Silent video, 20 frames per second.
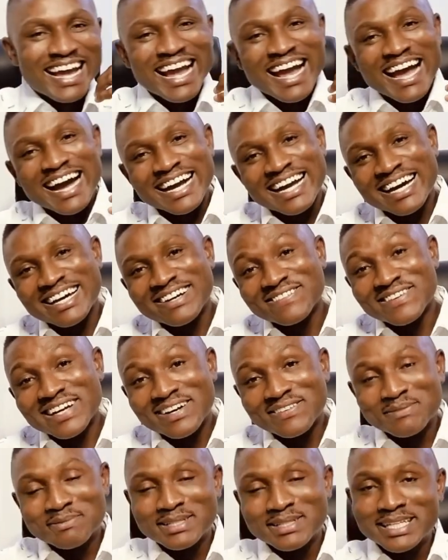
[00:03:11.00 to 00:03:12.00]
I kind of have
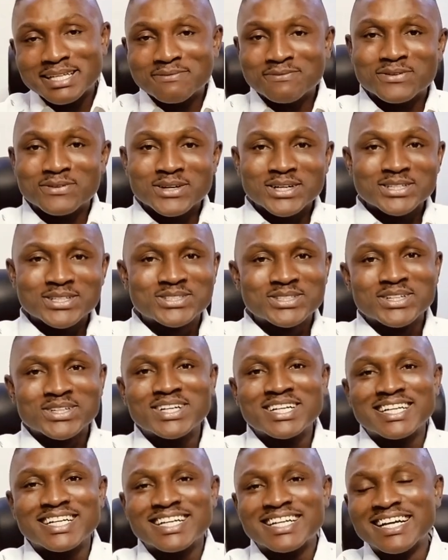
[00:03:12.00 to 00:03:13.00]
a deep voice, so
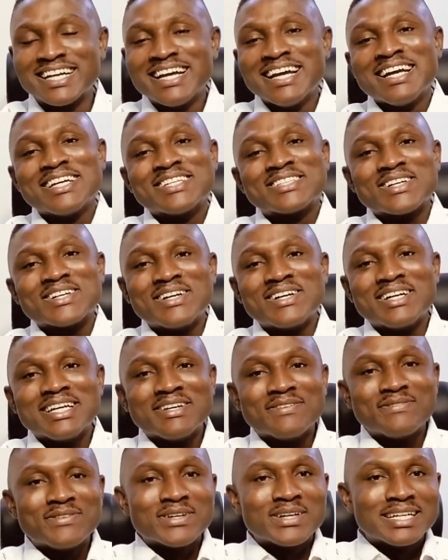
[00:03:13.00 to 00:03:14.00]
sorry
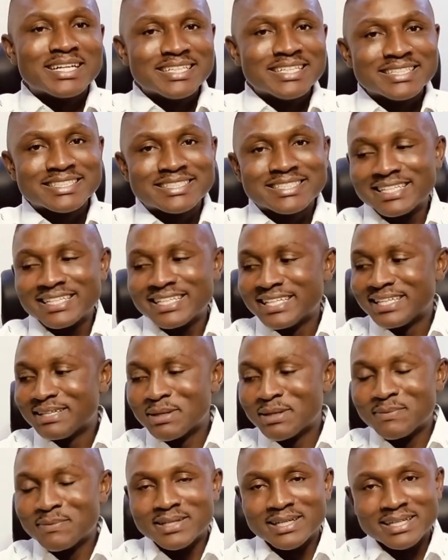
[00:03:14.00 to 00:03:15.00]
if you are listening,
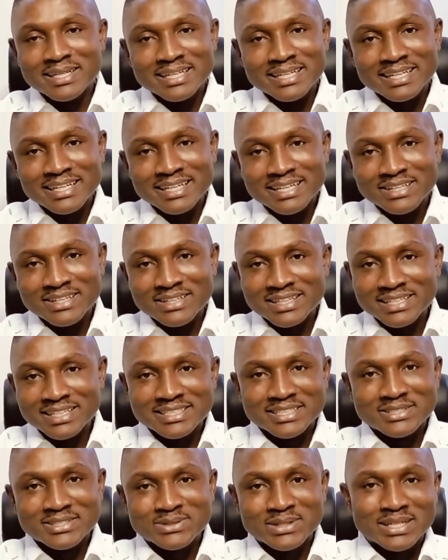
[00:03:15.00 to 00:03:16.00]
maybe
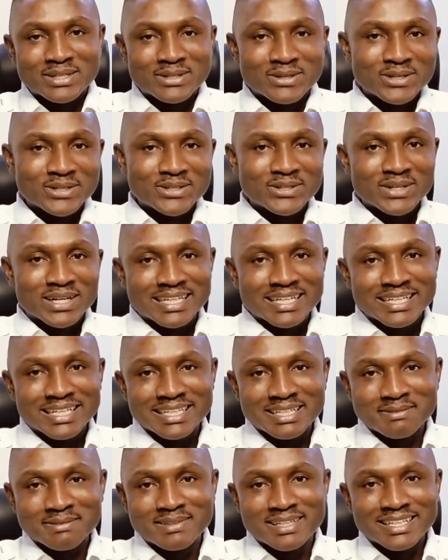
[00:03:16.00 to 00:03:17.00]
listening to an audio and then
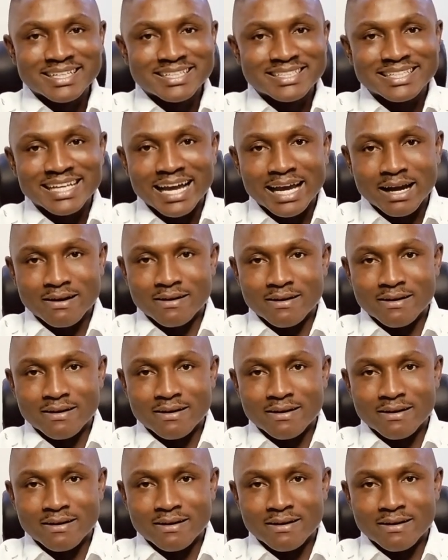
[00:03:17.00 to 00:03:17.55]
the thing is like,